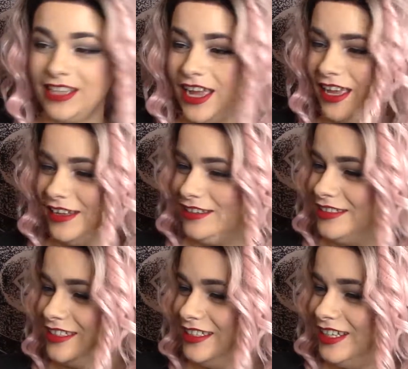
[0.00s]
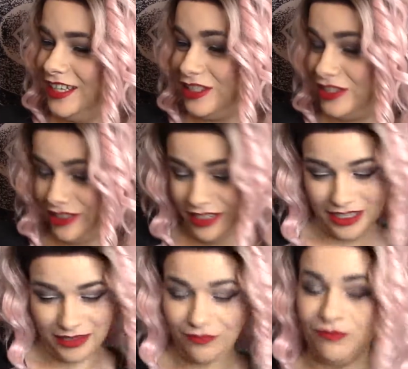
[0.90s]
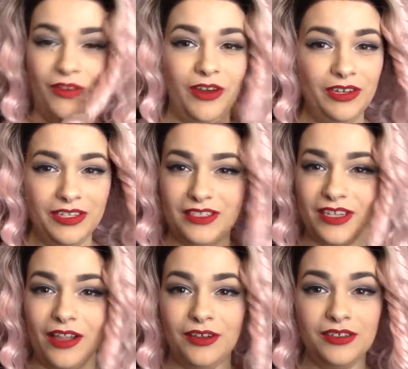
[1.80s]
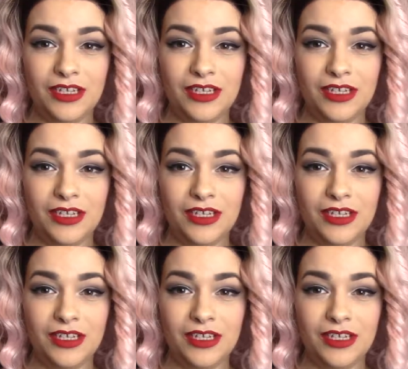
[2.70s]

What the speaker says: and it's very discolored.